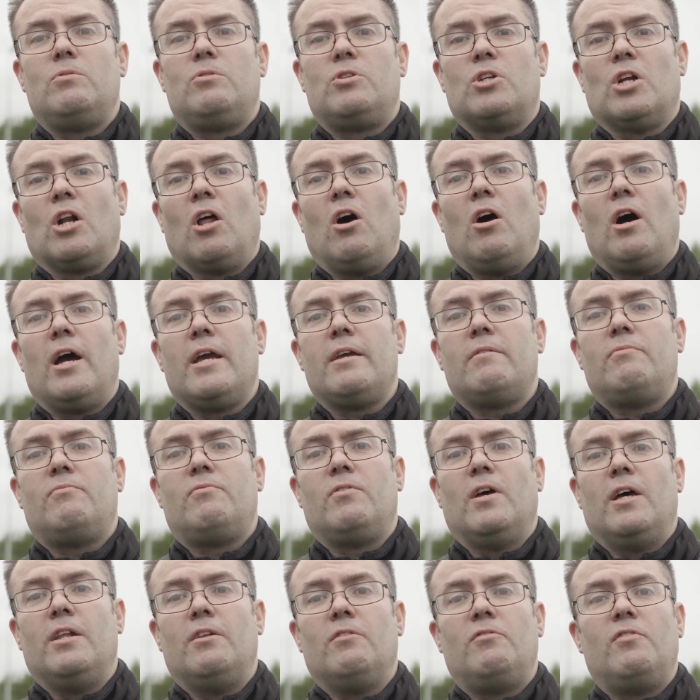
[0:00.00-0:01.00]
July,
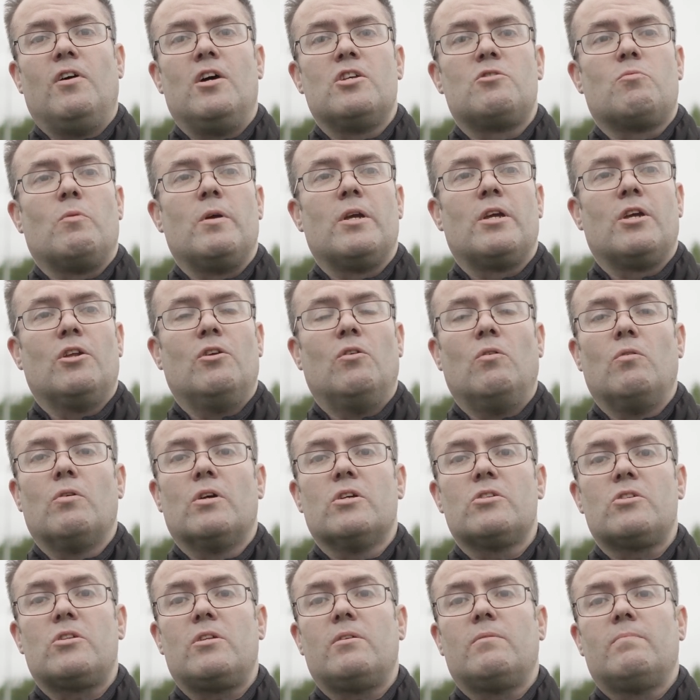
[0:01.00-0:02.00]
and the first week in
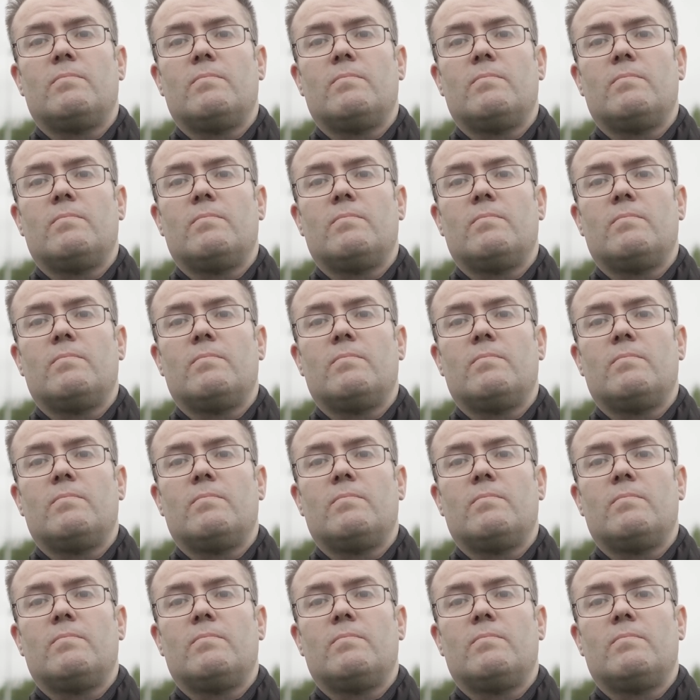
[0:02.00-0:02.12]
August.